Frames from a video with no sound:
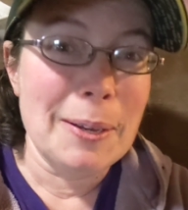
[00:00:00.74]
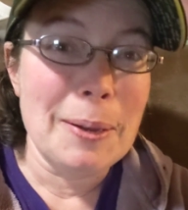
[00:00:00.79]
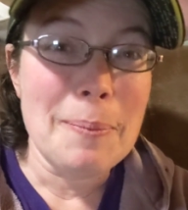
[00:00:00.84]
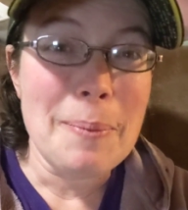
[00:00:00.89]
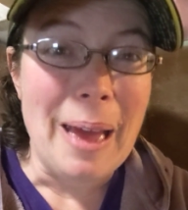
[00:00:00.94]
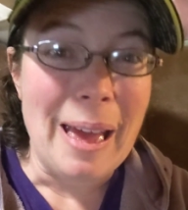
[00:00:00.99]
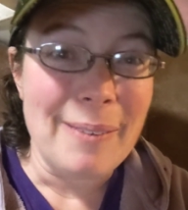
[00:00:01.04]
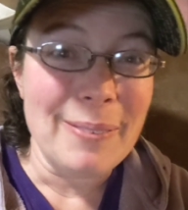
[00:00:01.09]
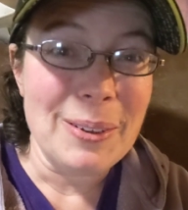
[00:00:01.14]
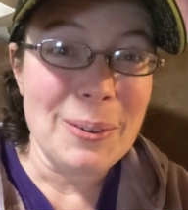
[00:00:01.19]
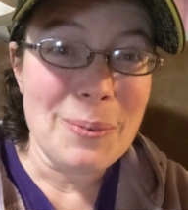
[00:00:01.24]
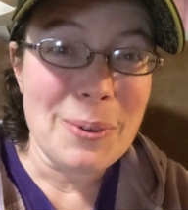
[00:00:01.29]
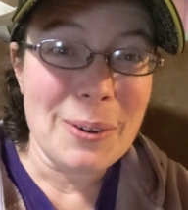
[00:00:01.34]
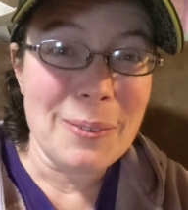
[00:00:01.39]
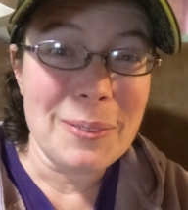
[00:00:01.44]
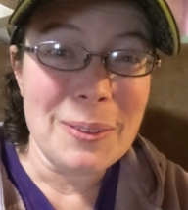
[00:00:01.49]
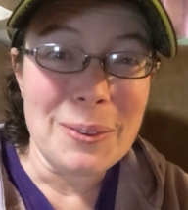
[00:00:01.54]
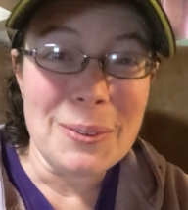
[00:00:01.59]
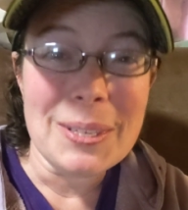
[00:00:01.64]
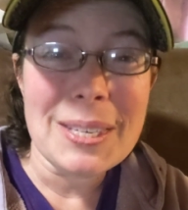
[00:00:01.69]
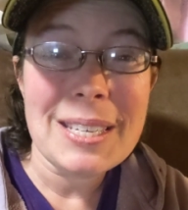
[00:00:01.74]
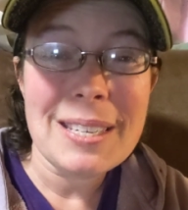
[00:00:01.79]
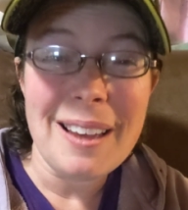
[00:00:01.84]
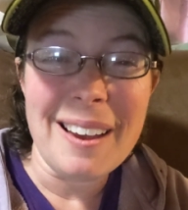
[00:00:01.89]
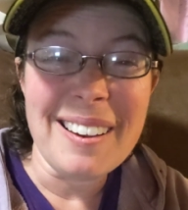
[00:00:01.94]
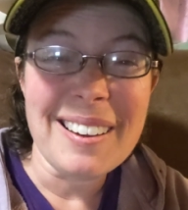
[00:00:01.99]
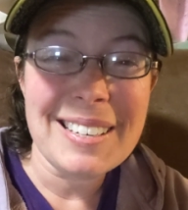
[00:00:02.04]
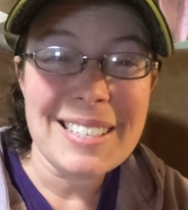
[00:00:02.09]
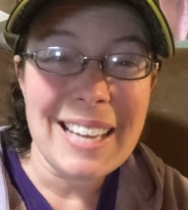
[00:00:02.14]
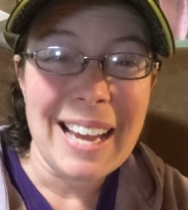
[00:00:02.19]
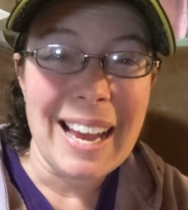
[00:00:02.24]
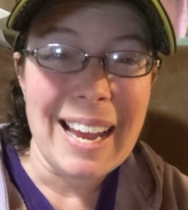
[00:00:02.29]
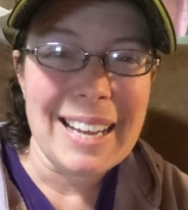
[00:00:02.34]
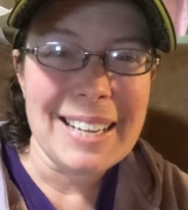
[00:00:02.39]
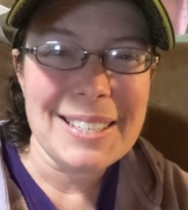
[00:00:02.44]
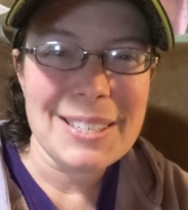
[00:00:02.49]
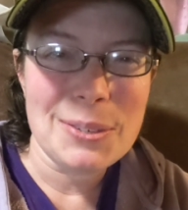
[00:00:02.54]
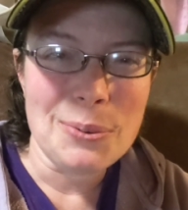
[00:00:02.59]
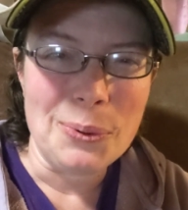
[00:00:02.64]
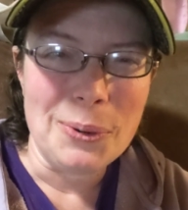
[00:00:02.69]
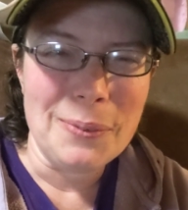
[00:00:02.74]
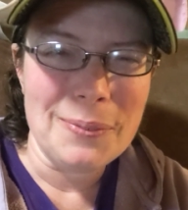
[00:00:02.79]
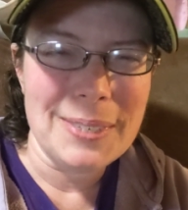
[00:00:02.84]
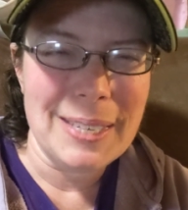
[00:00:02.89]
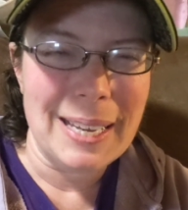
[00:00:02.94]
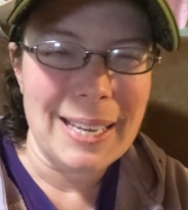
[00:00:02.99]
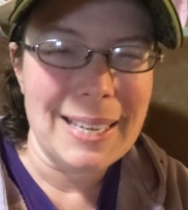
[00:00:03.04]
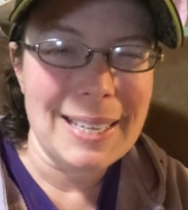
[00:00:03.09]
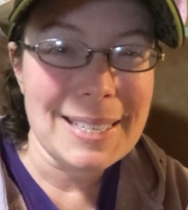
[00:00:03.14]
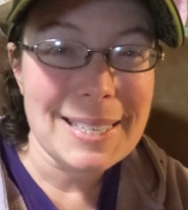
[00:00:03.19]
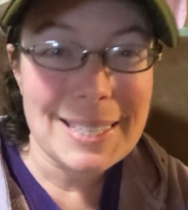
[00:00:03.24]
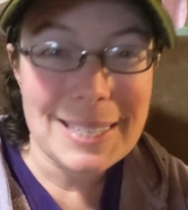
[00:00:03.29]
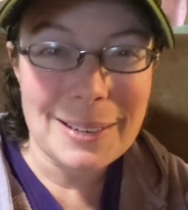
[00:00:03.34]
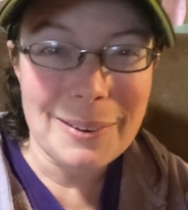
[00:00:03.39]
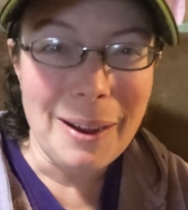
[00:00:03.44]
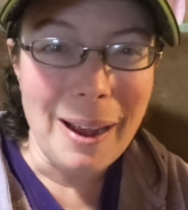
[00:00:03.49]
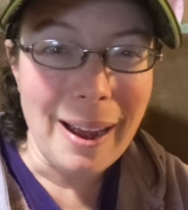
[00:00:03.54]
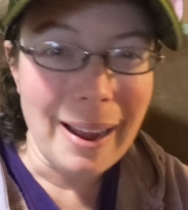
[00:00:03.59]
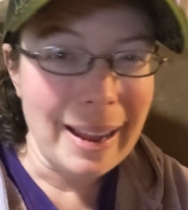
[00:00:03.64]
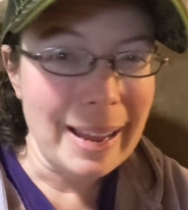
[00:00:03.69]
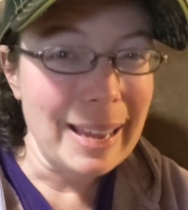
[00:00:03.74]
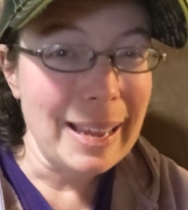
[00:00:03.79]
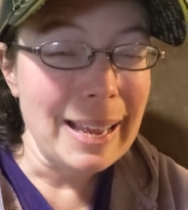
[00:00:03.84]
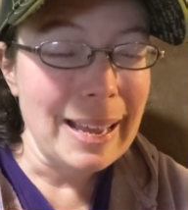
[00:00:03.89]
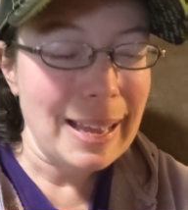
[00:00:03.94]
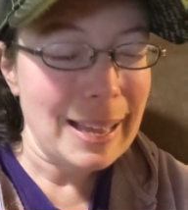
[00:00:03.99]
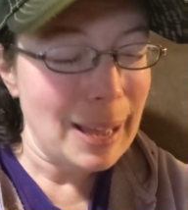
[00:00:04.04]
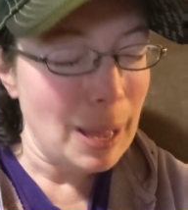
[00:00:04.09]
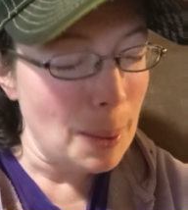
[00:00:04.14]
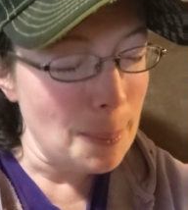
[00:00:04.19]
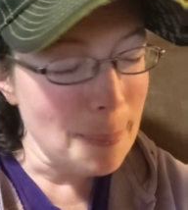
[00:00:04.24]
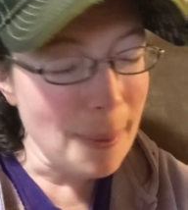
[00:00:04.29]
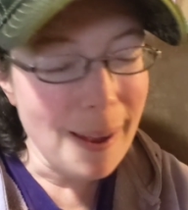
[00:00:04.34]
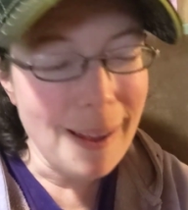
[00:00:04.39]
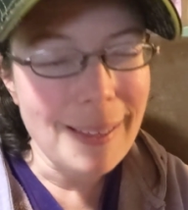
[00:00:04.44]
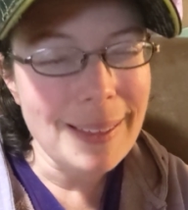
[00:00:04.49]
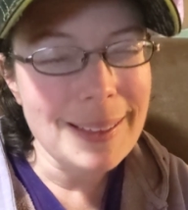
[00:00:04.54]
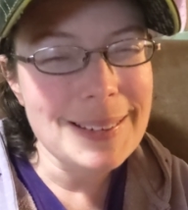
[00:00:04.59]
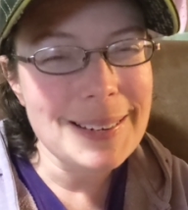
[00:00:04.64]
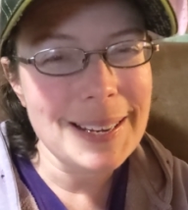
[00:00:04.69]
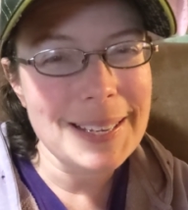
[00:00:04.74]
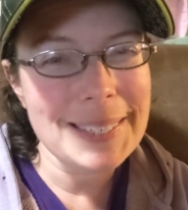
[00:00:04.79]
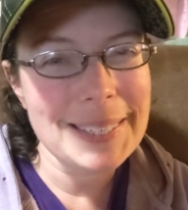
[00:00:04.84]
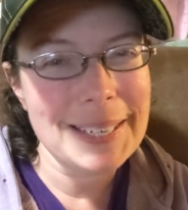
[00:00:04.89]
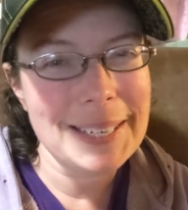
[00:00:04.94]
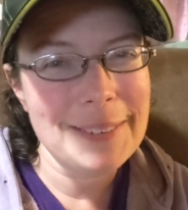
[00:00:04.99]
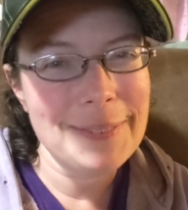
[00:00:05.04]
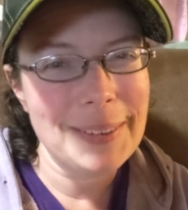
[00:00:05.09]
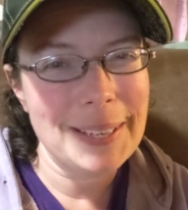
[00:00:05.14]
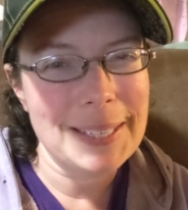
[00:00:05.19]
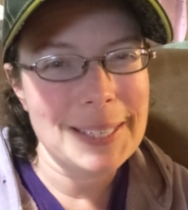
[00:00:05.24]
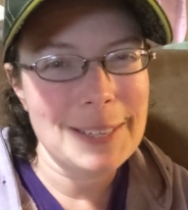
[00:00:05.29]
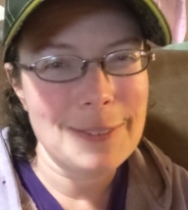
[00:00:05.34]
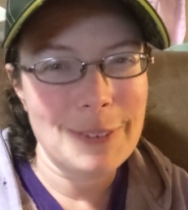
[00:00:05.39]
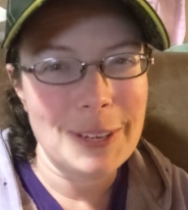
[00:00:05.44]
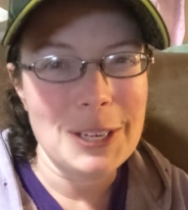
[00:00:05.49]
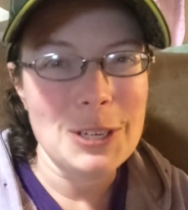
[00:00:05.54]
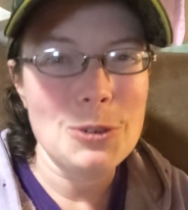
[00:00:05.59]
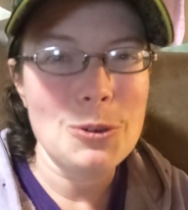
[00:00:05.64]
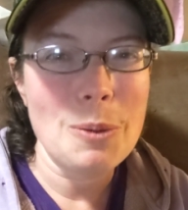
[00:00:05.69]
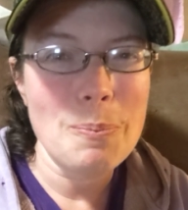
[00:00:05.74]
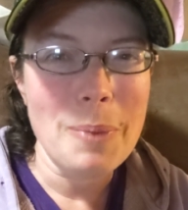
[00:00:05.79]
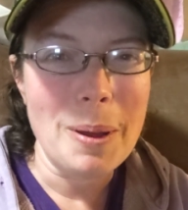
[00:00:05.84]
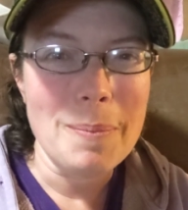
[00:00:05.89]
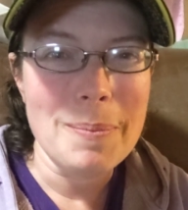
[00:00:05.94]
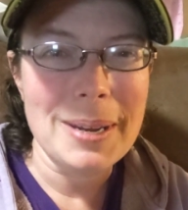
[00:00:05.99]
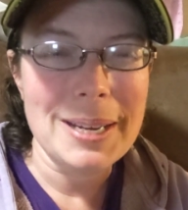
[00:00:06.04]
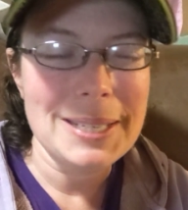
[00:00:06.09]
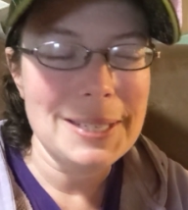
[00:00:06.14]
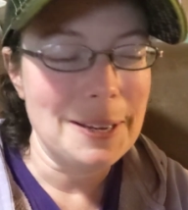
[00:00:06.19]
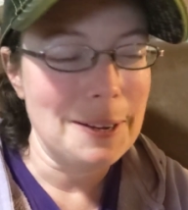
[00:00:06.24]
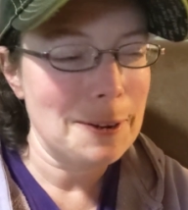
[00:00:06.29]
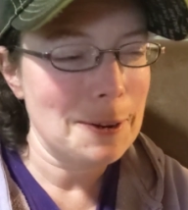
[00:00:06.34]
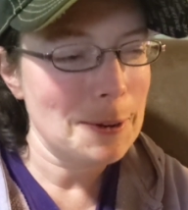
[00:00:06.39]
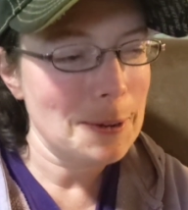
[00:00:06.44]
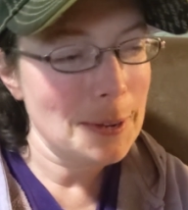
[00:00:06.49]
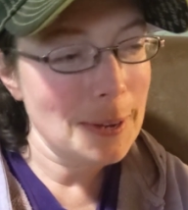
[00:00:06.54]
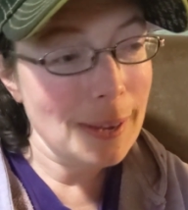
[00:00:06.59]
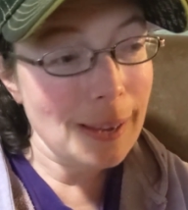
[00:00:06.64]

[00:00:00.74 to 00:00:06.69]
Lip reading: I'm having one of those tongue-tied sort of days, so I apologize in advance if I trip on my tongue.